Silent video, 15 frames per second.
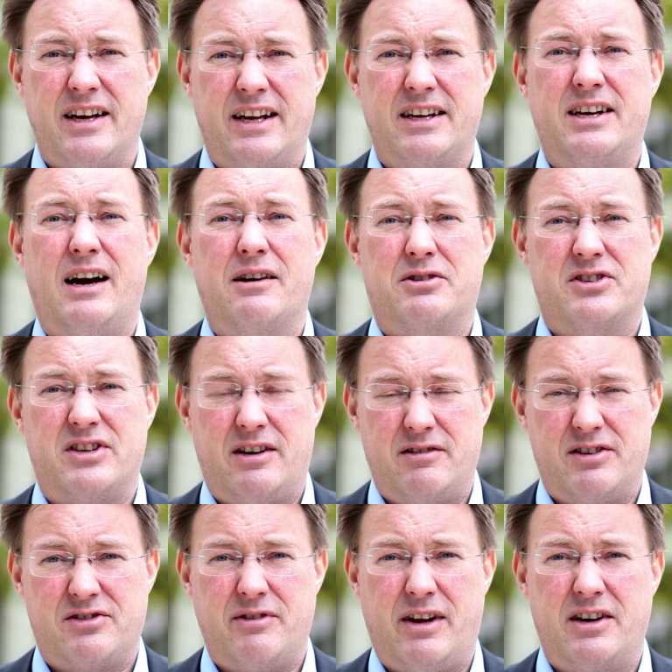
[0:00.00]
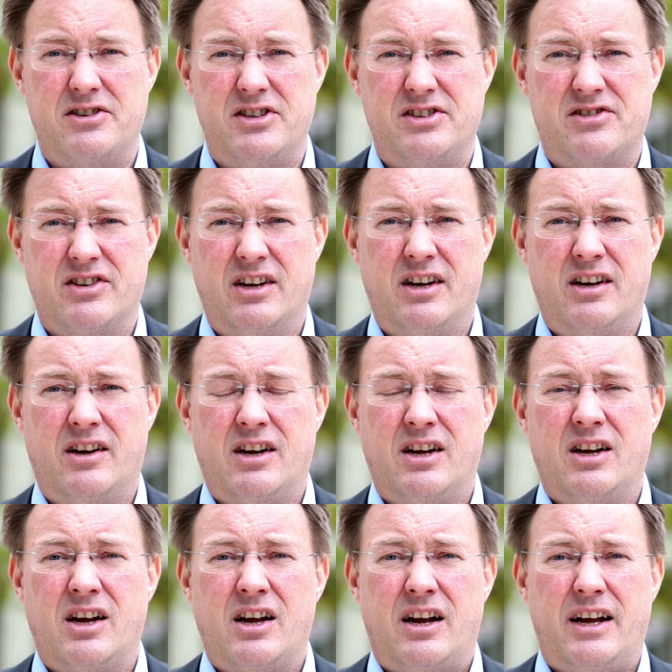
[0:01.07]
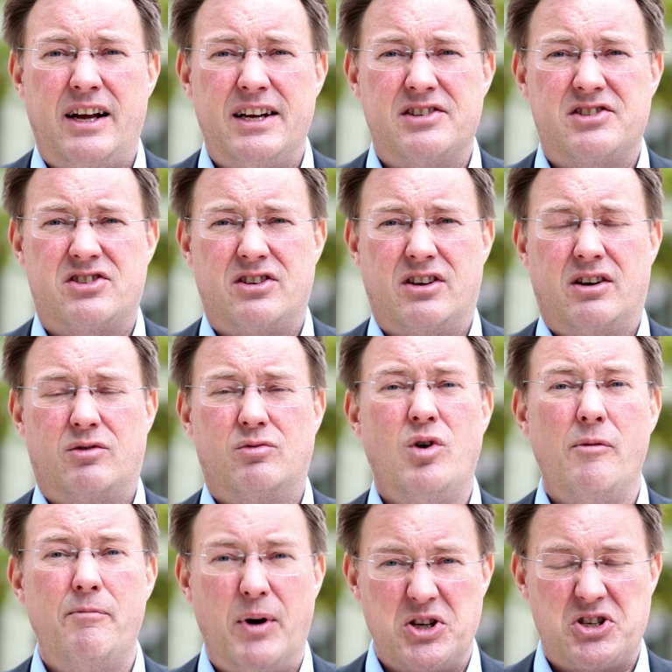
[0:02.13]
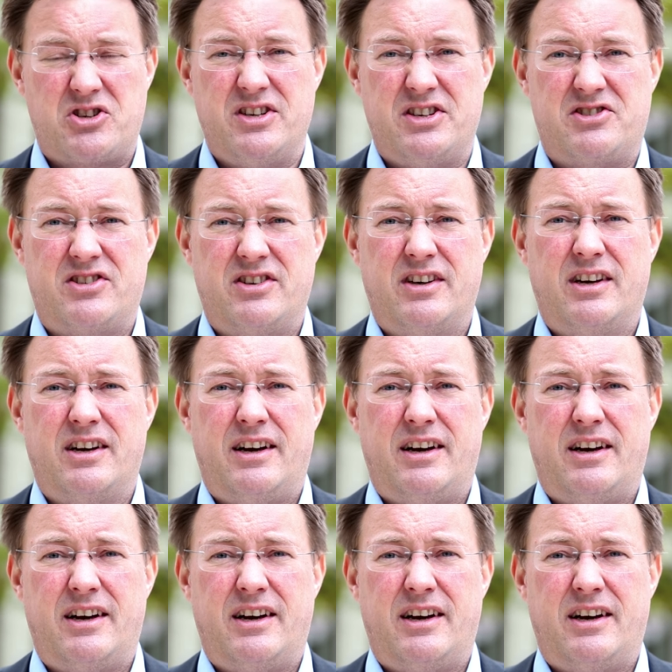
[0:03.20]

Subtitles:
in counter-terrorist strategies is robustness.